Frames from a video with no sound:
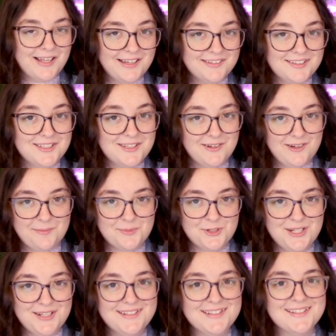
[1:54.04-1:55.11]
glad that the
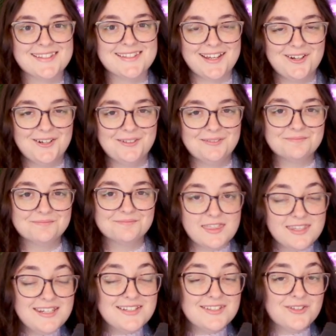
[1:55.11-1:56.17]
option is there.
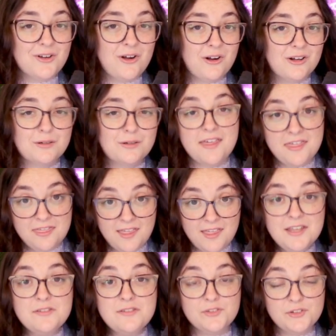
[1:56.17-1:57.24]
These are,
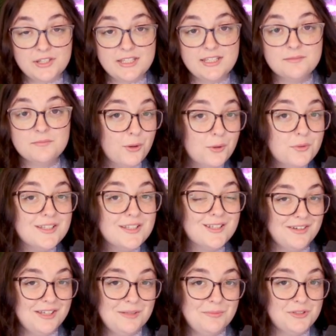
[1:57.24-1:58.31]
thankfully, only
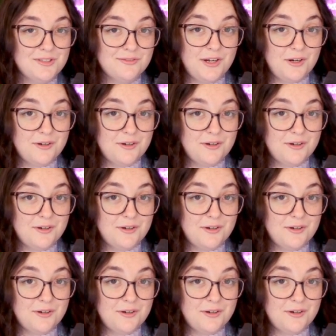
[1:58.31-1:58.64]
available to